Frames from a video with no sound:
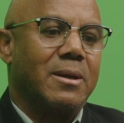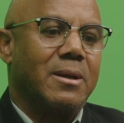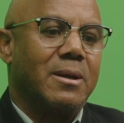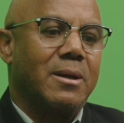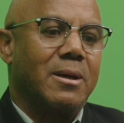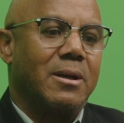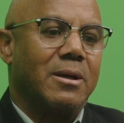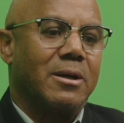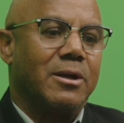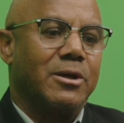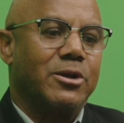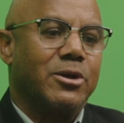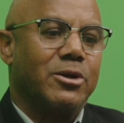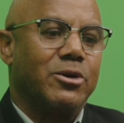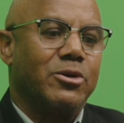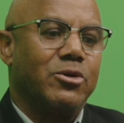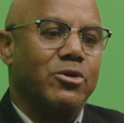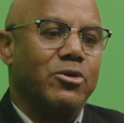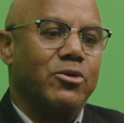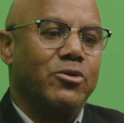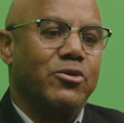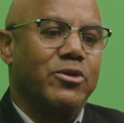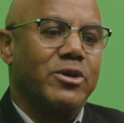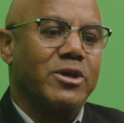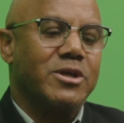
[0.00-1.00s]
a lot of
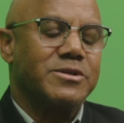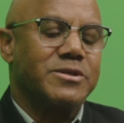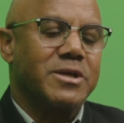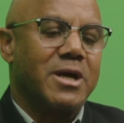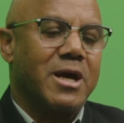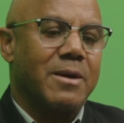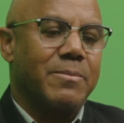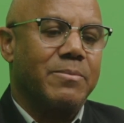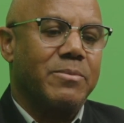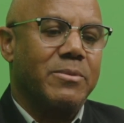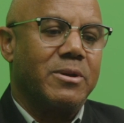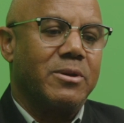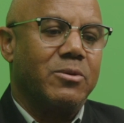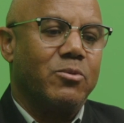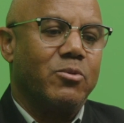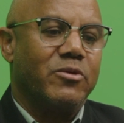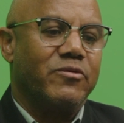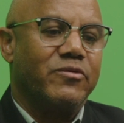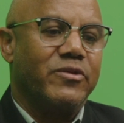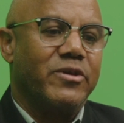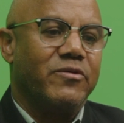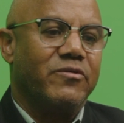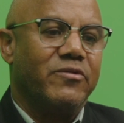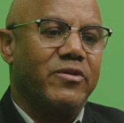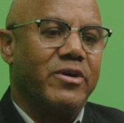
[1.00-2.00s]
new things happening
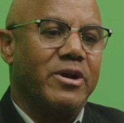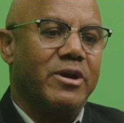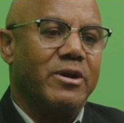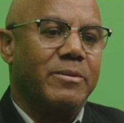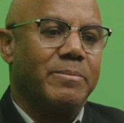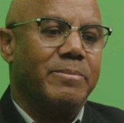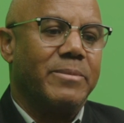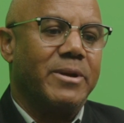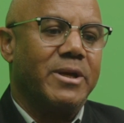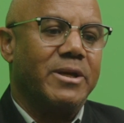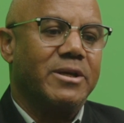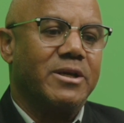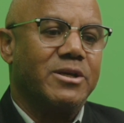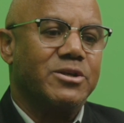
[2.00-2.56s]
with development,